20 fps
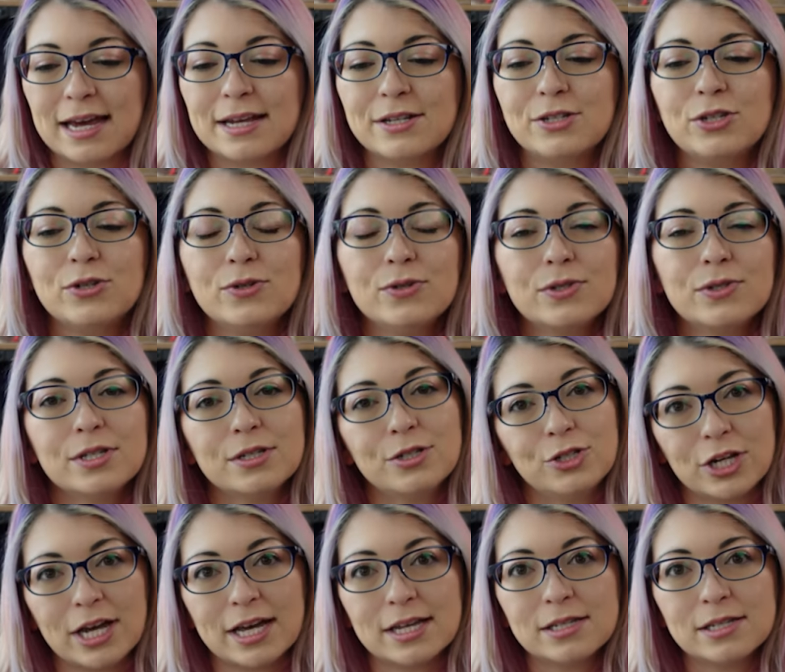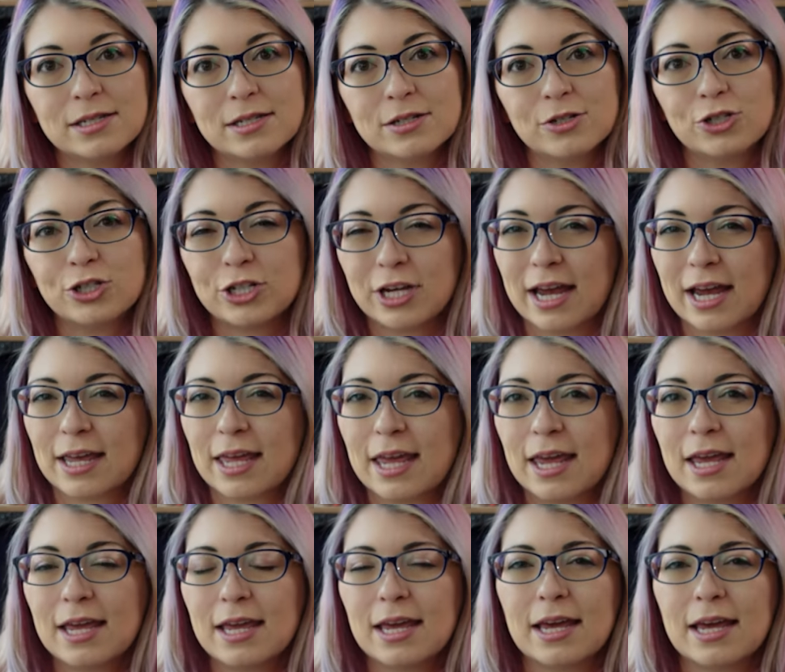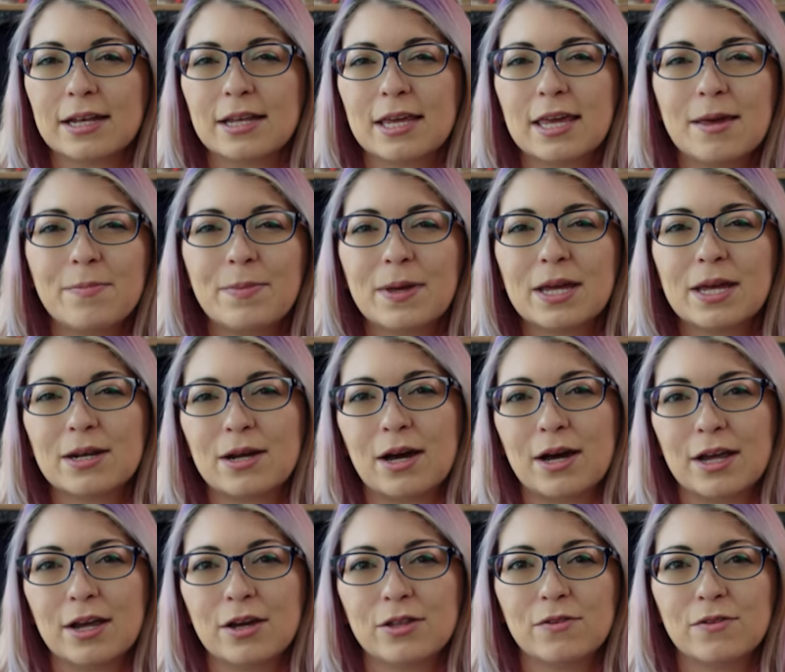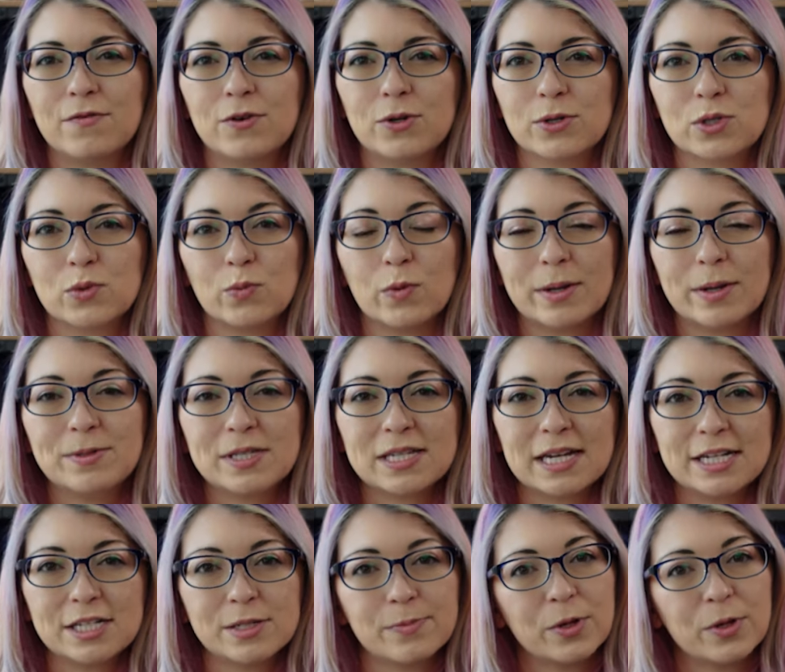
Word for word: I do suggest checking and keeping an eye on the Volks websites,